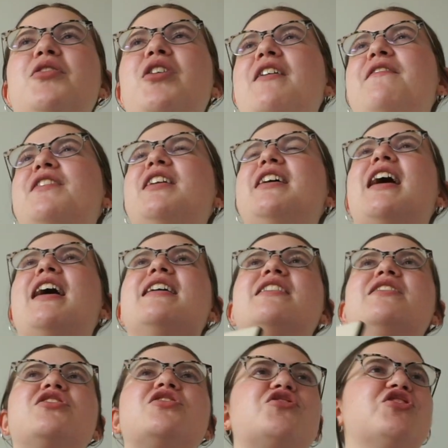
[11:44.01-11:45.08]
I feel like
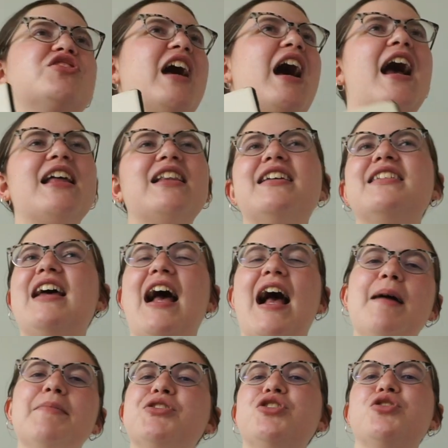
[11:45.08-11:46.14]
I just highlight the
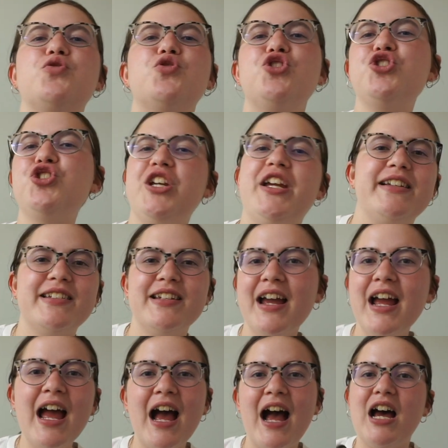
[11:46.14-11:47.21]
absolute
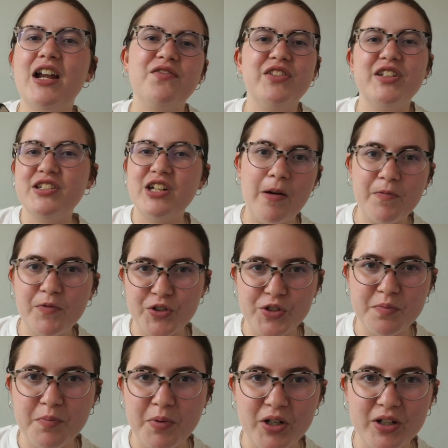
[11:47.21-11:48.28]
out of Liz Tomford's
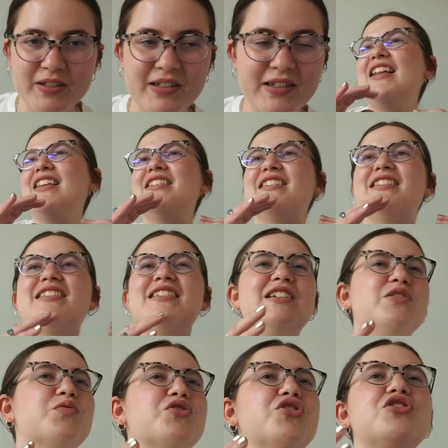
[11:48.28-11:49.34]
books. The
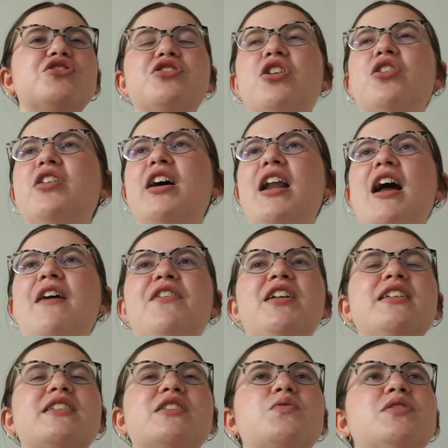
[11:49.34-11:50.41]
scenes were just so good. I felt
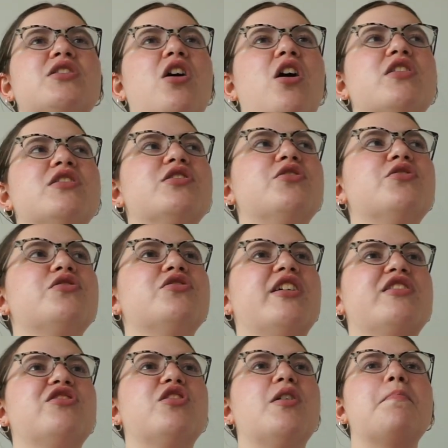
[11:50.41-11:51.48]
like this was also
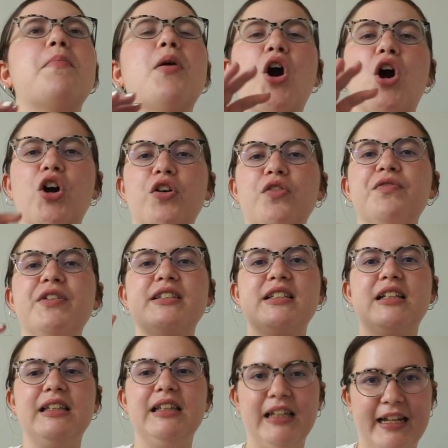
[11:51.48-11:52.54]
like the, the perfect
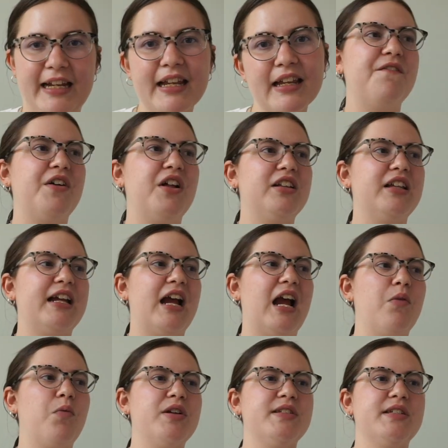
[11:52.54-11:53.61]
length. Felt like I
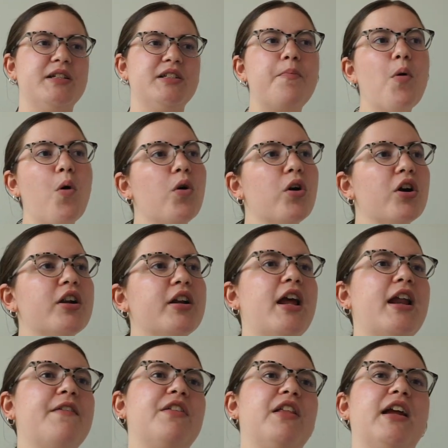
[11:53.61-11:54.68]
wasn't bored.
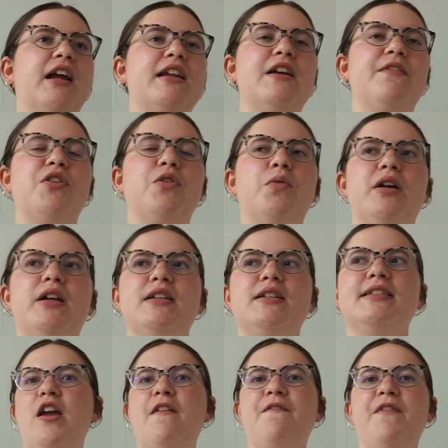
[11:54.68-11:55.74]
I feel like I never
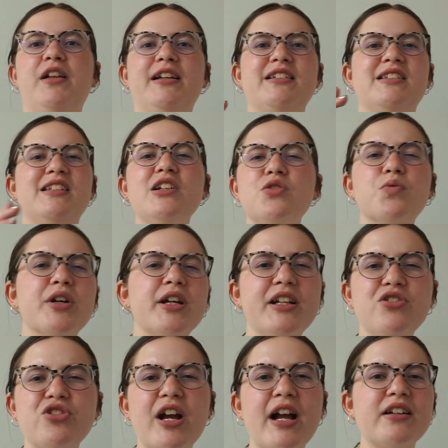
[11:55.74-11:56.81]
was. It felt like scenes were getting
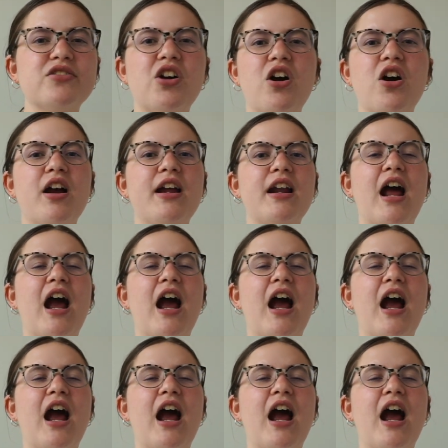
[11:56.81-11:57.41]
dragged on.